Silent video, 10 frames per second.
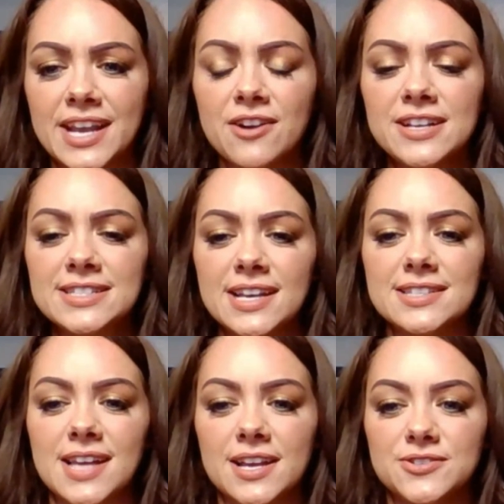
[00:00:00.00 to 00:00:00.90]
Gary
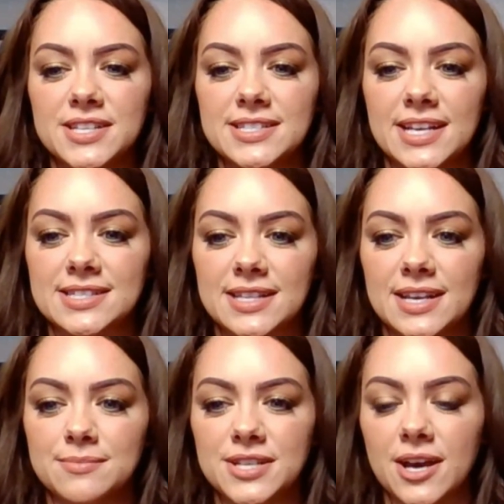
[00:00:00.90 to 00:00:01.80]
says, I use a desk
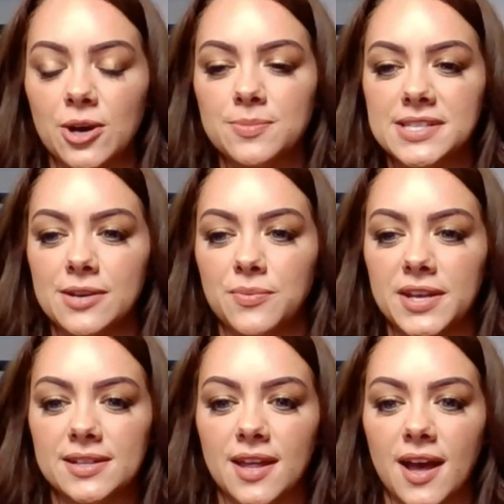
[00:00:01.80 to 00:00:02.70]
lamp to help see
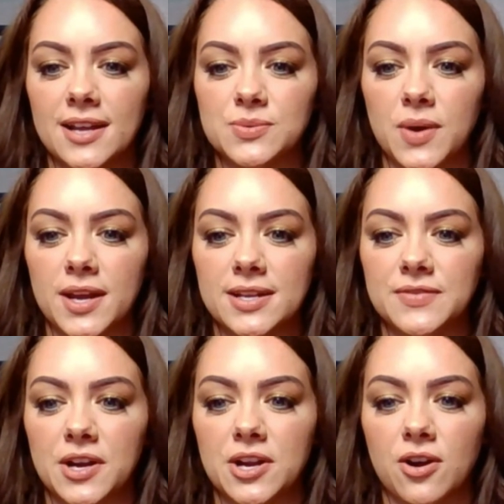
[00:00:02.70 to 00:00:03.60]
weed lines. White is
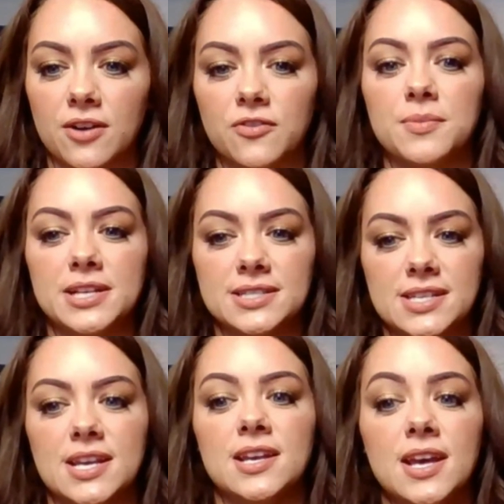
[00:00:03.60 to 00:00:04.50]
very hard for me to
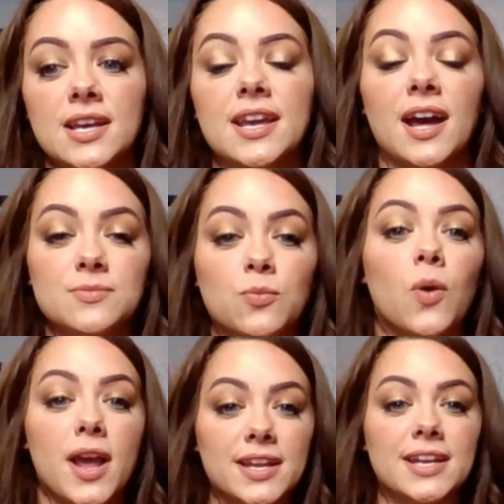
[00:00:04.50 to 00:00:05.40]
see. Yeah,
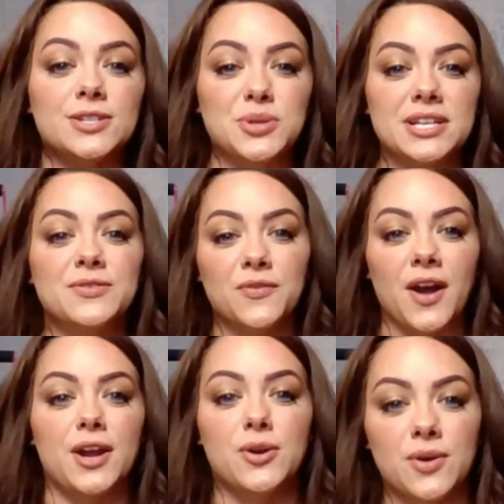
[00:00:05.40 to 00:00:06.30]
white heat transfer
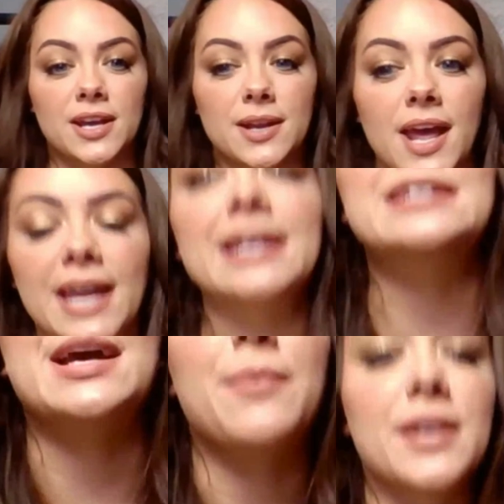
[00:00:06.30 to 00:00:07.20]
vinyl and any
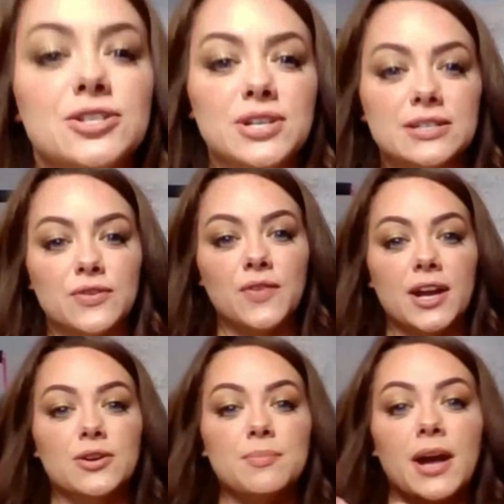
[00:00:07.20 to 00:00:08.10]
type of heat transfer
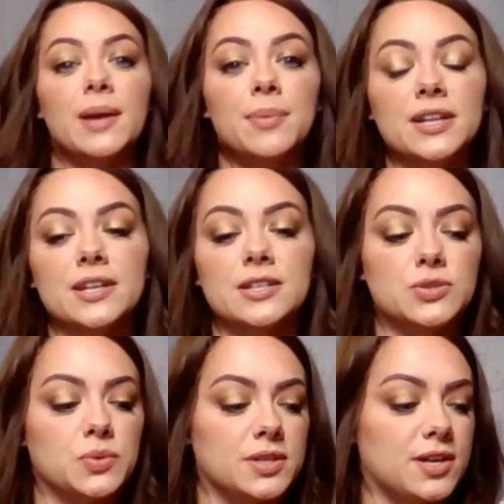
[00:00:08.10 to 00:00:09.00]
vinyl, in my opinion,
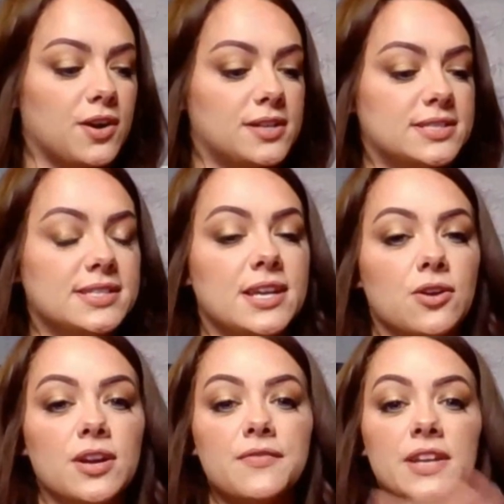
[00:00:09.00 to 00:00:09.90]
is really hard to see,
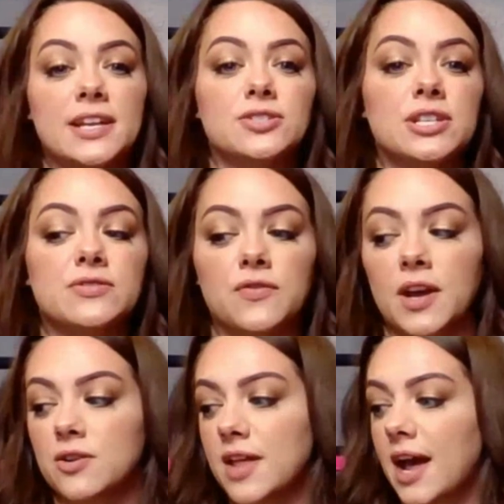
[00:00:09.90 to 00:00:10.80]
or even heat transfer
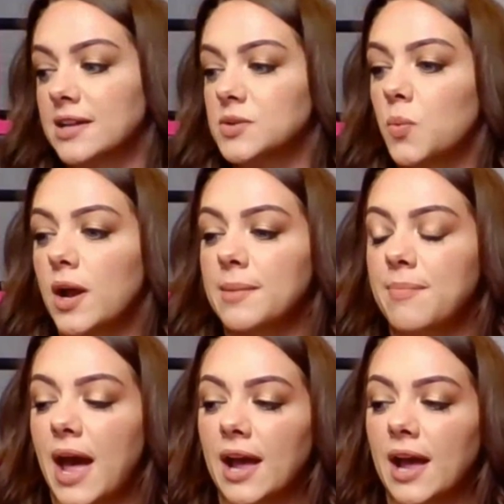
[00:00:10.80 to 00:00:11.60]
vinyl that has a white